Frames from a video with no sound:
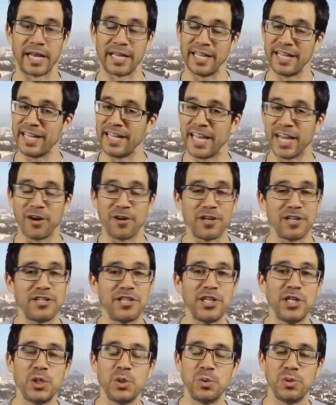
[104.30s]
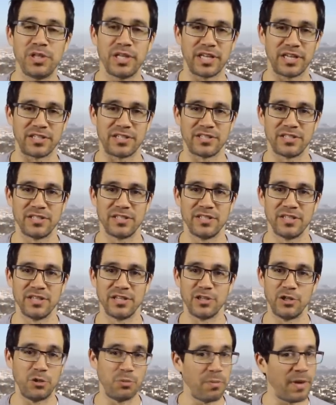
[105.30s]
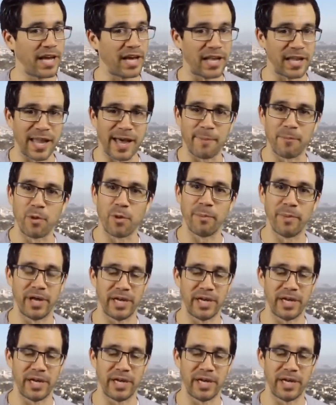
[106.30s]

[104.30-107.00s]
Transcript: I can guarantee you this. You'd make a lot more